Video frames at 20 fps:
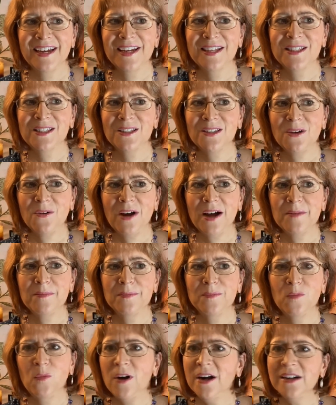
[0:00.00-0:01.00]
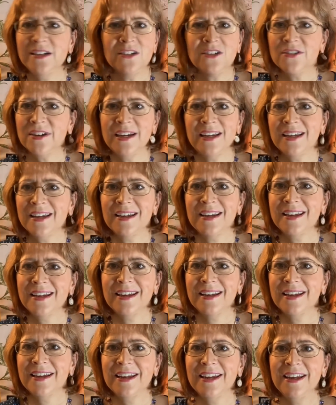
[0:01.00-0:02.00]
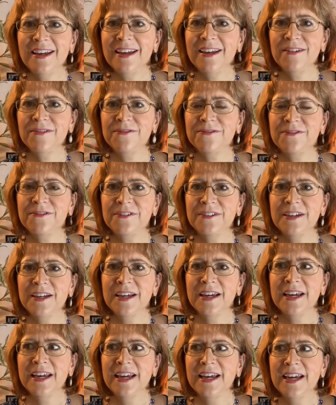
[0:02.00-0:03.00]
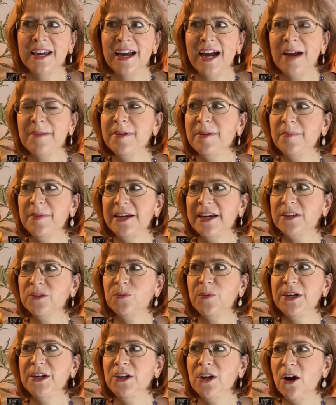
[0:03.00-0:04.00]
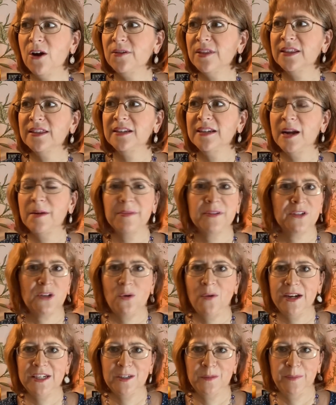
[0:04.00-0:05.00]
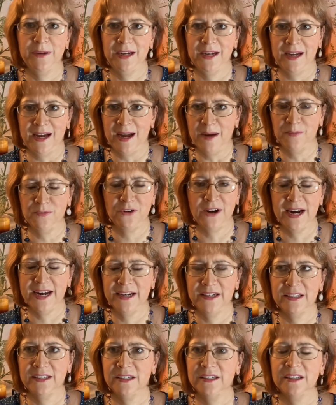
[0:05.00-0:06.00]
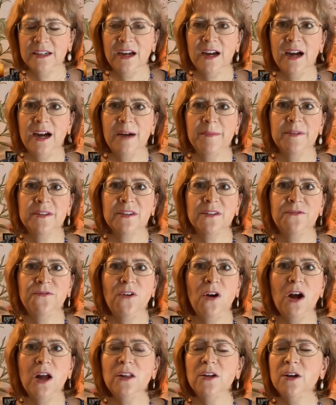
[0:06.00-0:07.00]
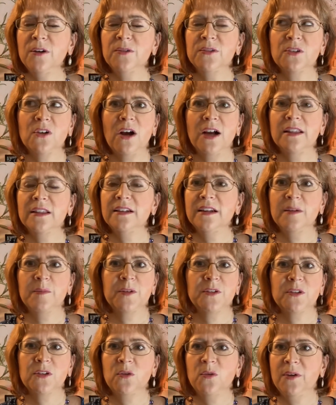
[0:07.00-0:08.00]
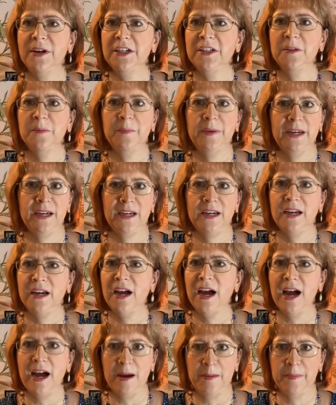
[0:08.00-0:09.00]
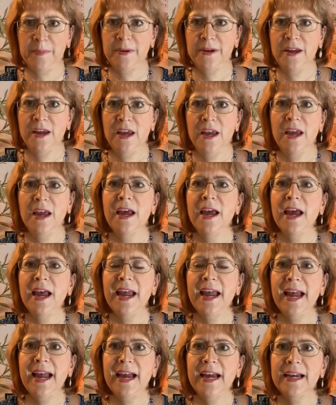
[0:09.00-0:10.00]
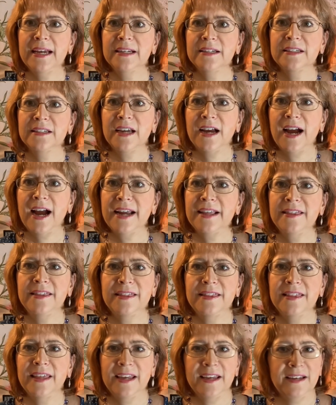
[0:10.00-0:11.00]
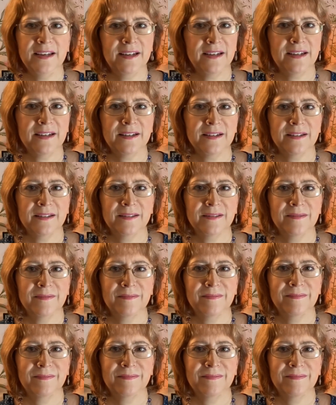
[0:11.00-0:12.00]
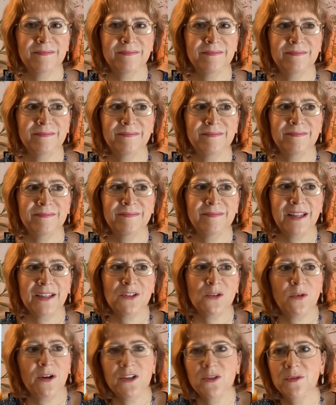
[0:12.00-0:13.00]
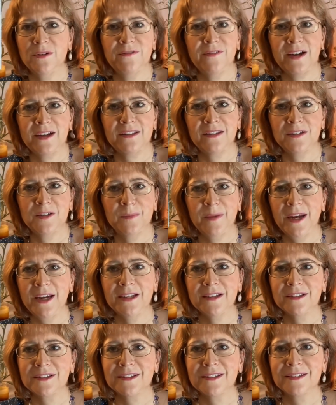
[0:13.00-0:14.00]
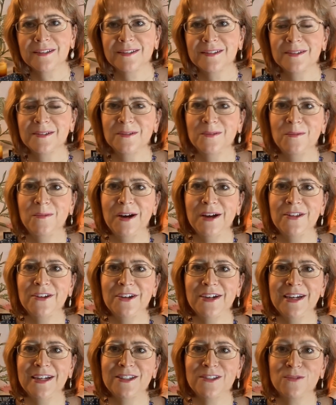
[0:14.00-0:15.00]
So I'm wondering if, I mean, because we know that the numbers are going to pick up, right? As the fall goes on, the numbers are going to pick up. And I think that's going to affect the debates, whether it's